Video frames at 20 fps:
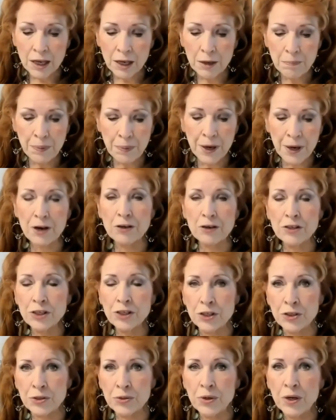compared
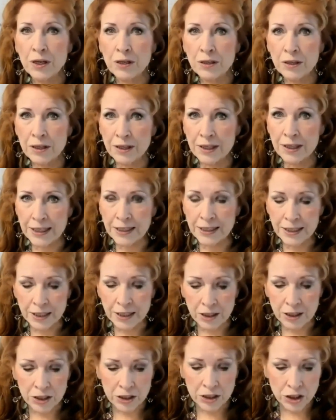to the things
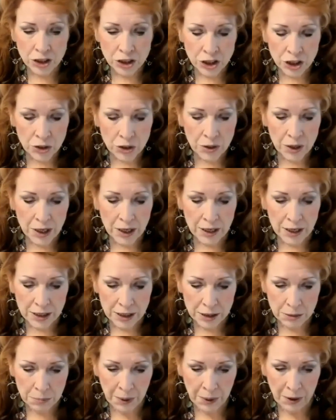that Yeshua
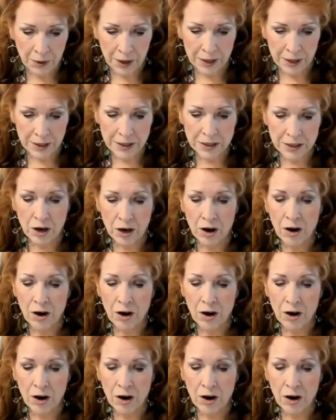experienced